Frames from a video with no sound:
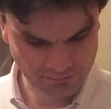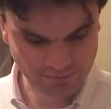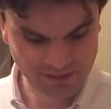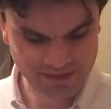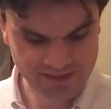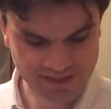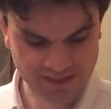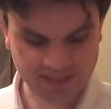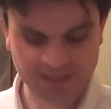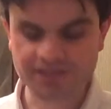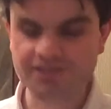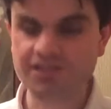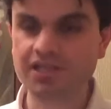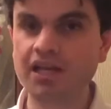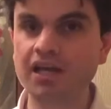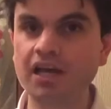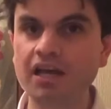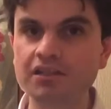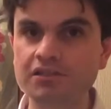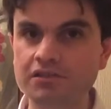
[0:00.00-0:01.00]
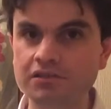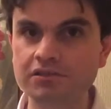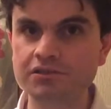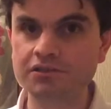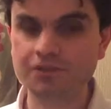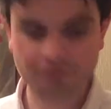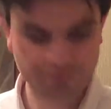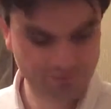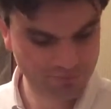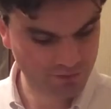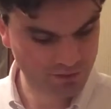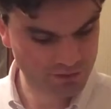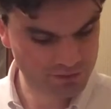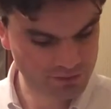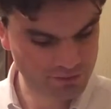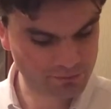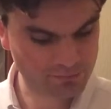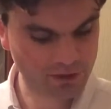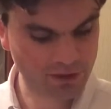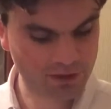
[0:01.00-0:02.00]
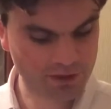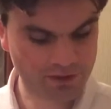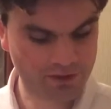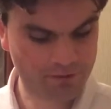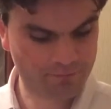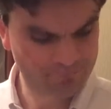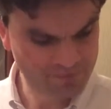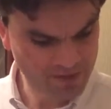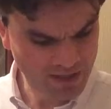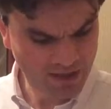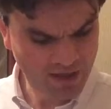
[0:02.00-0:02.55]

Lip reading: meeting is scheduled for tomorrow.